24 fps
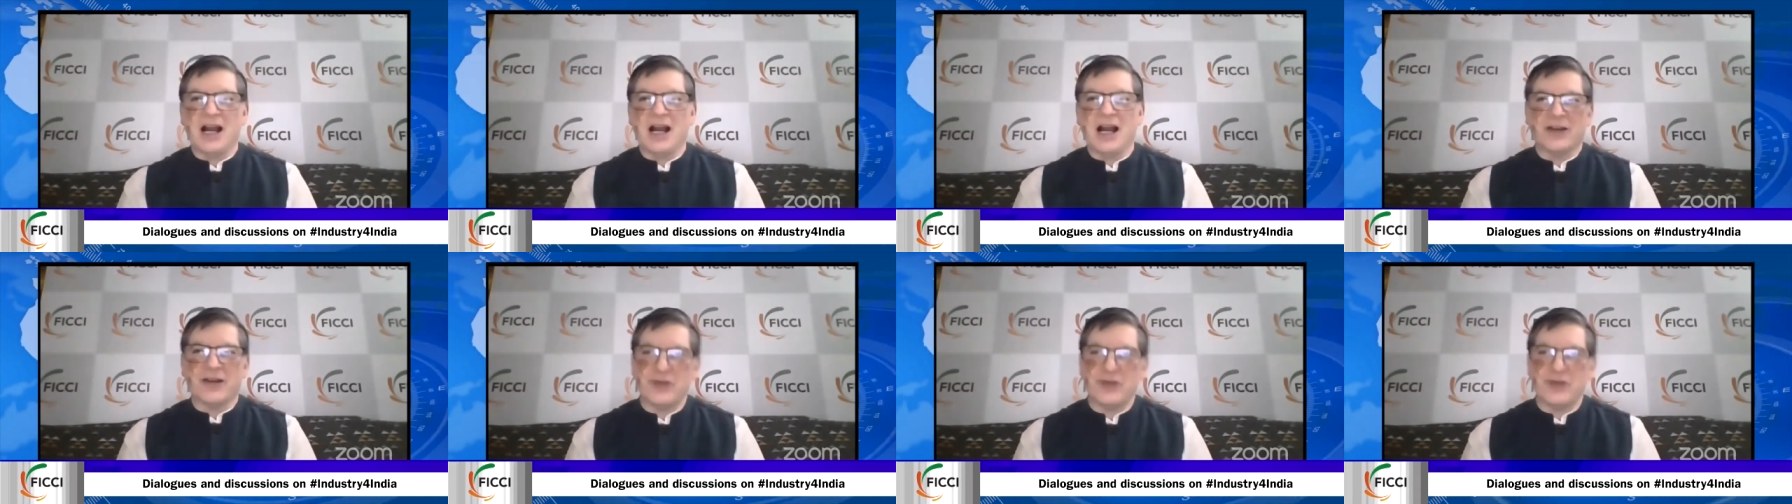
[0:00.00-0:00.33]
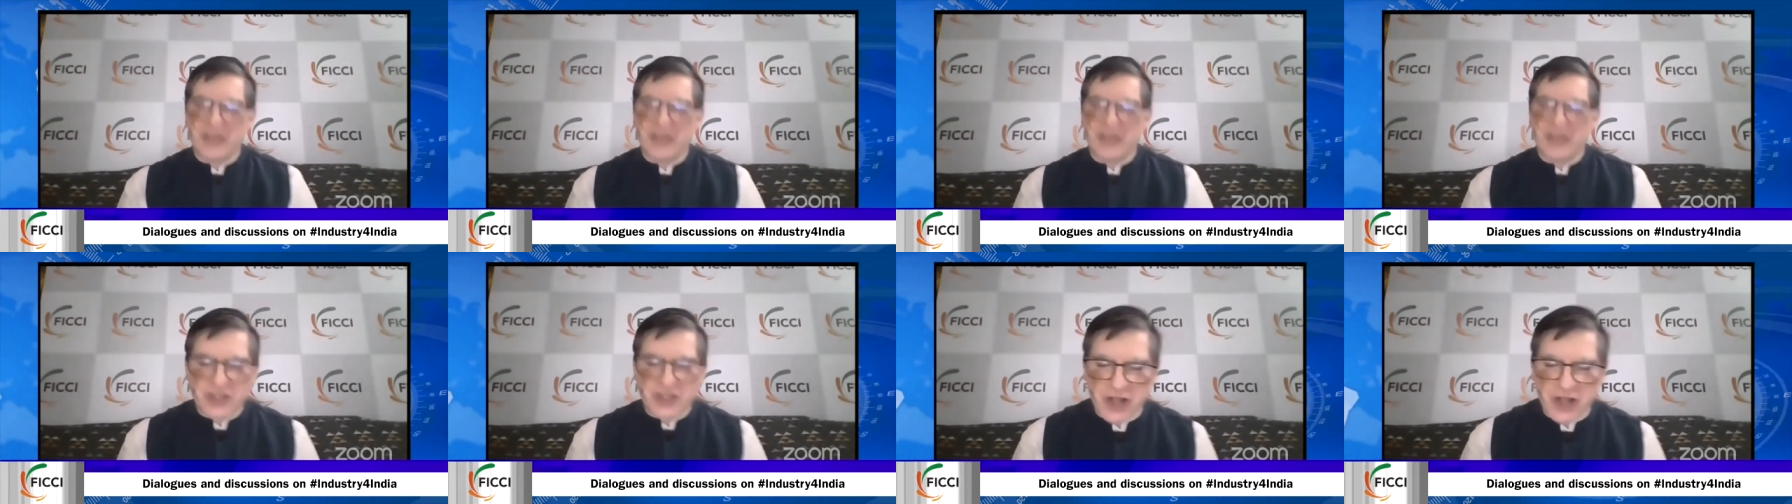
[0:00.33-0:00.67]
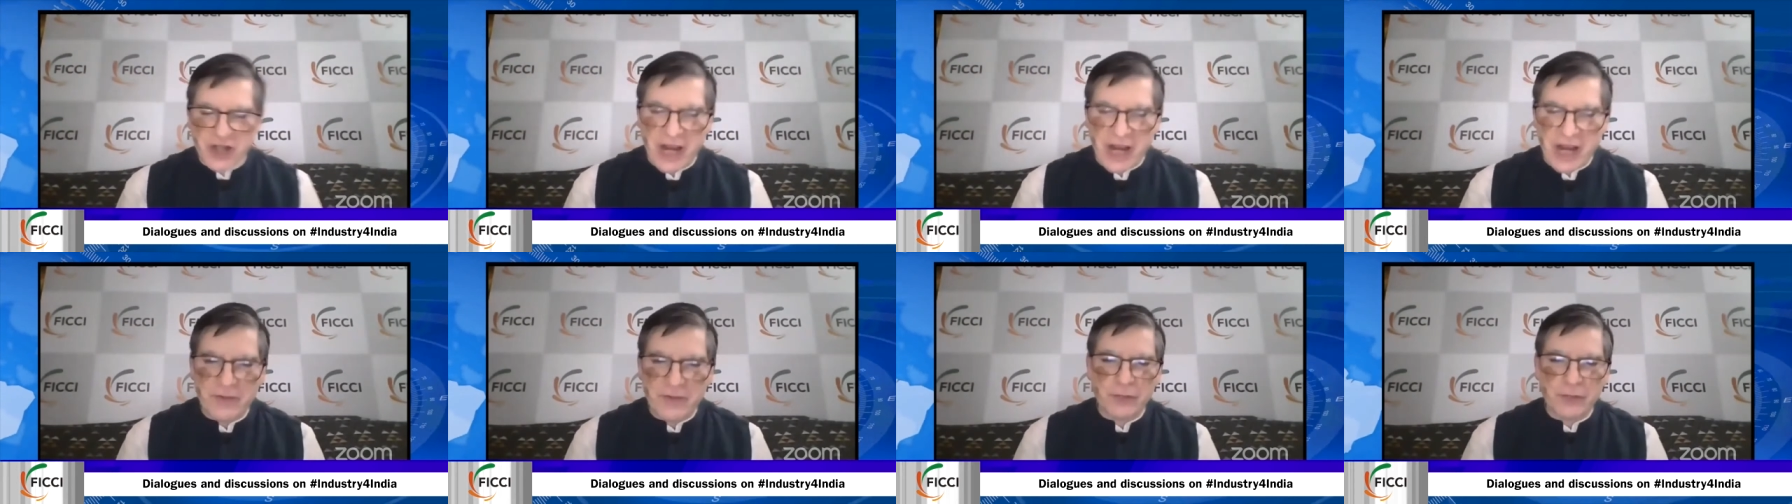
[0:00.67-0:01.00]
Can you just
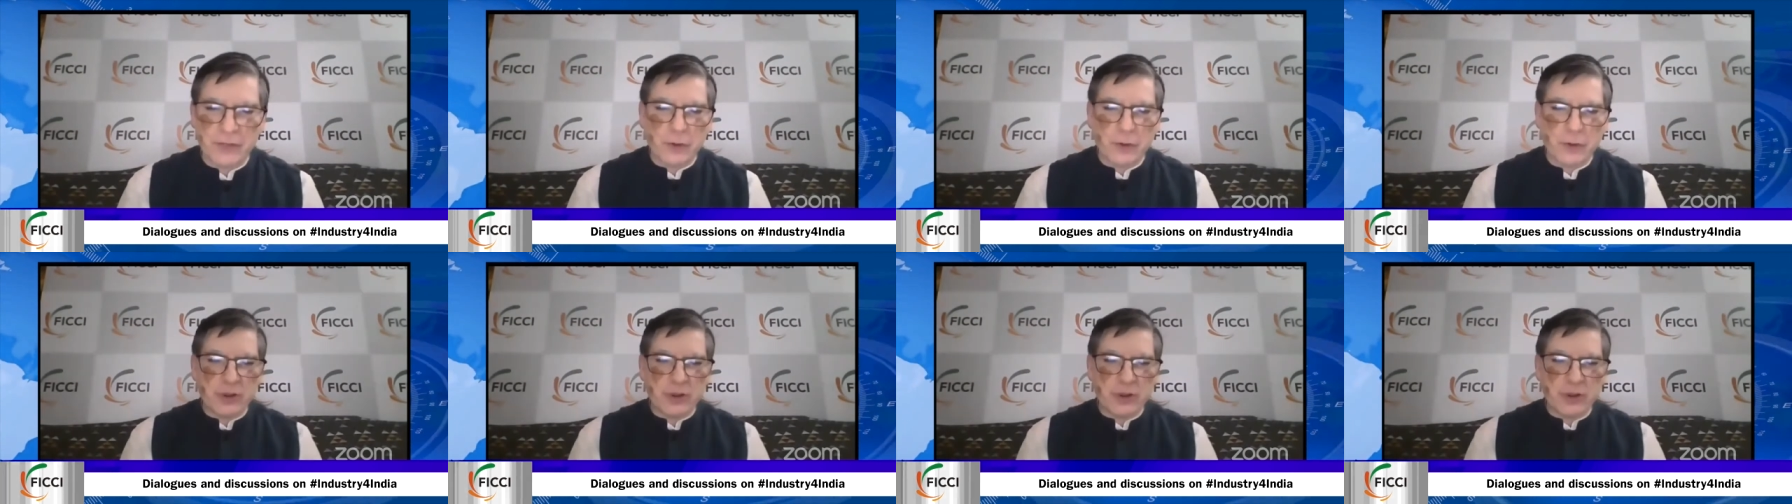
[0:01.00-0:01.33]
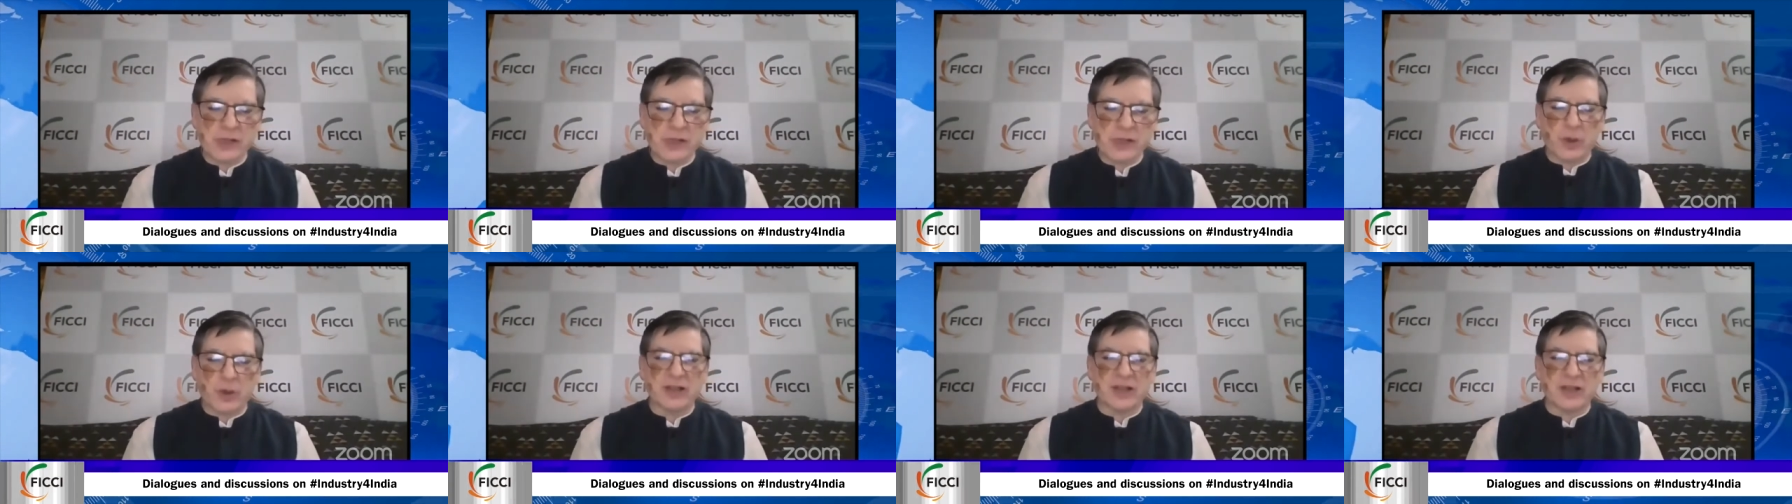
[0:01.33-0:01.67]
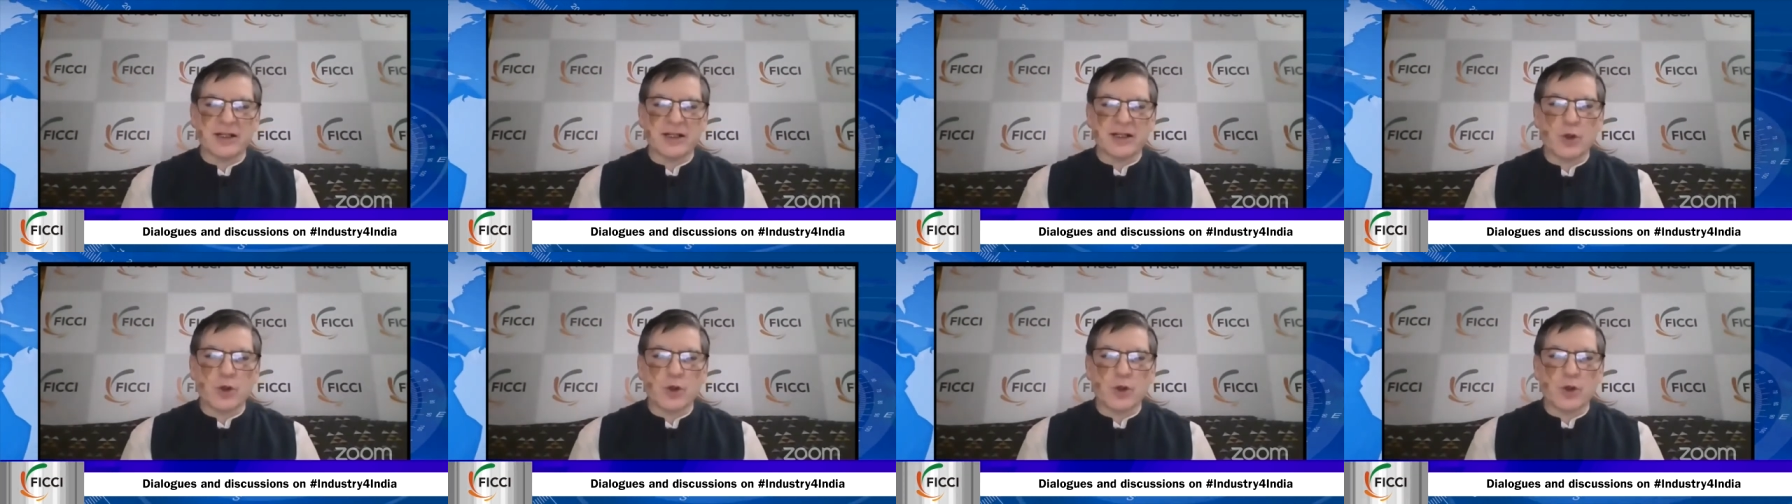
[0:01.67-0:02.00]
share with viewers what are
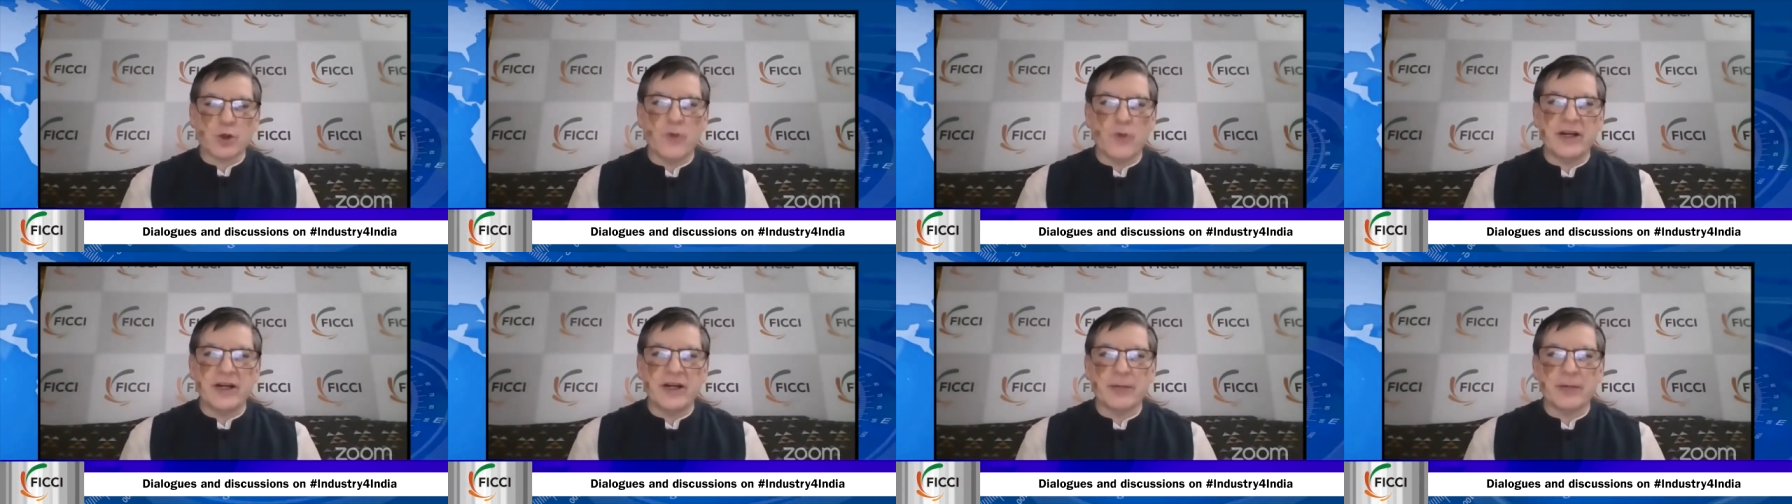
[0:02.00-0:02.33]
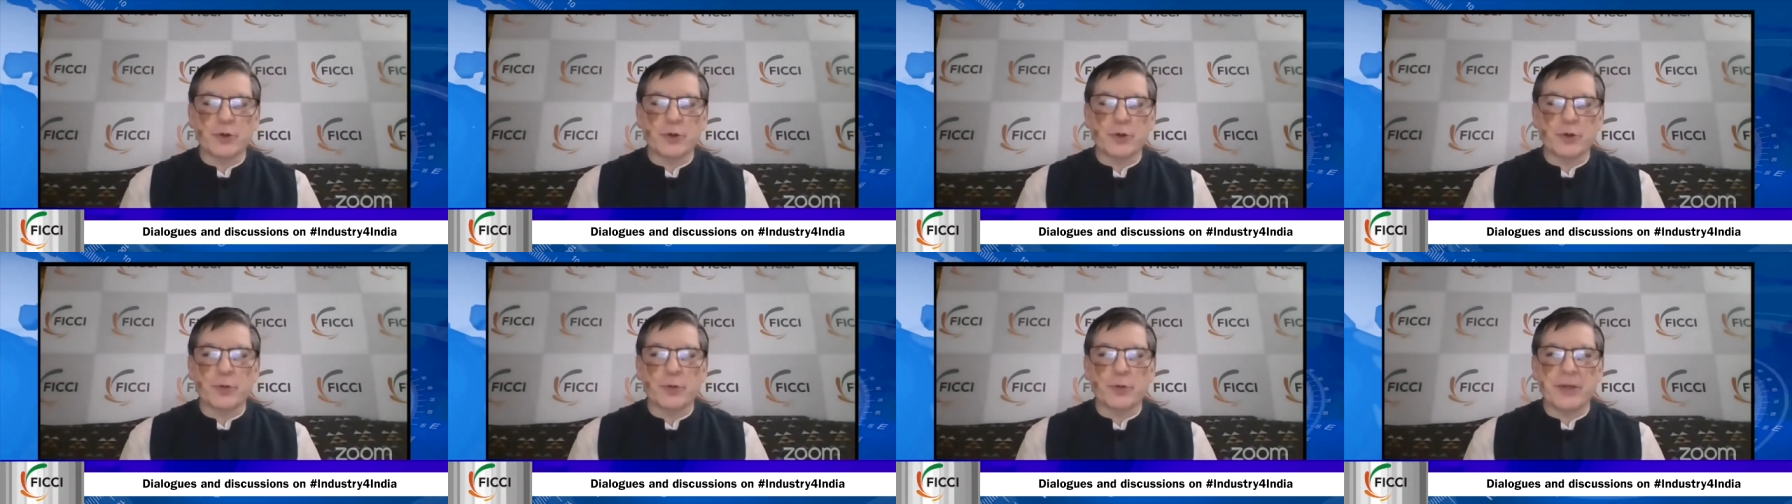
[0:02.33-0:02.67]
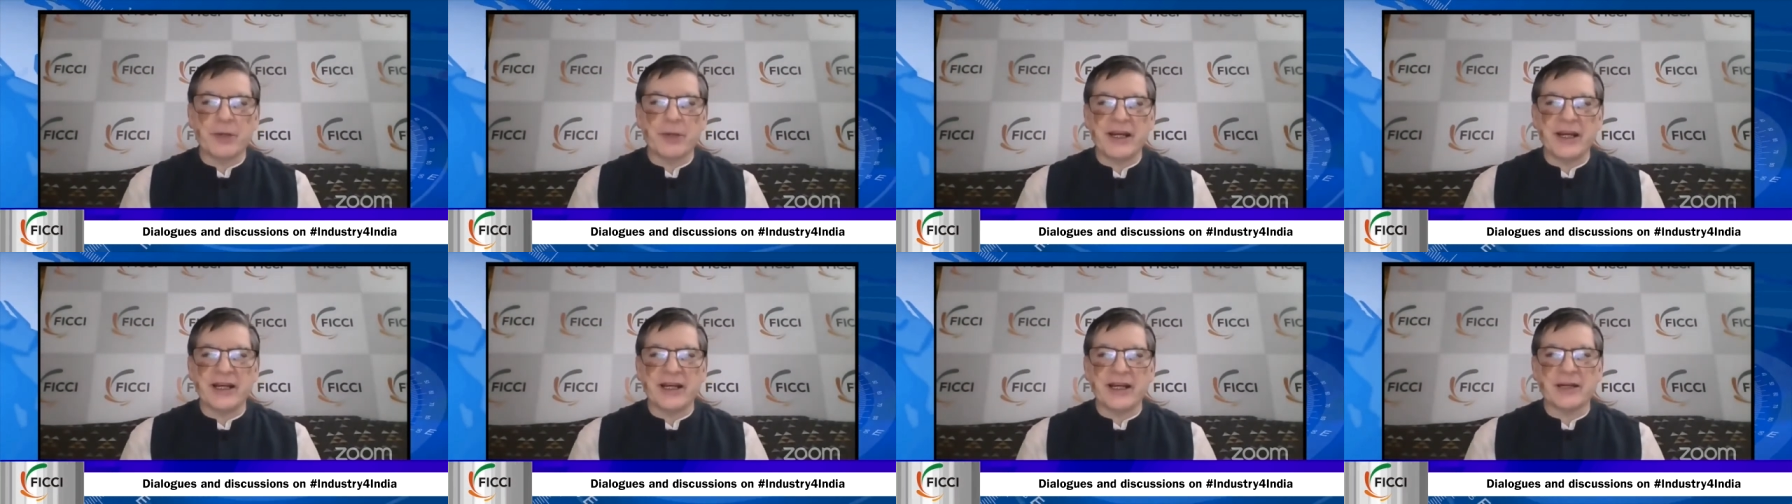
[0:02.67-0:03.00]
the COVID
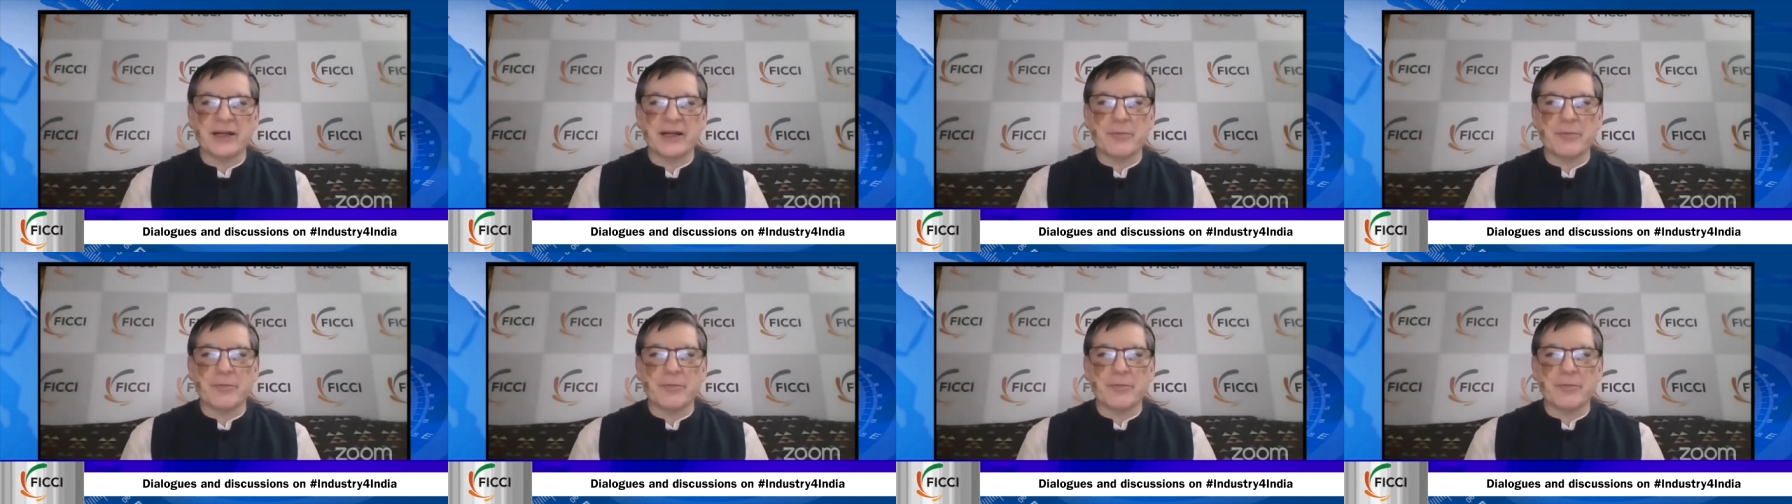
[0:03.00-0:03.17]
appropriate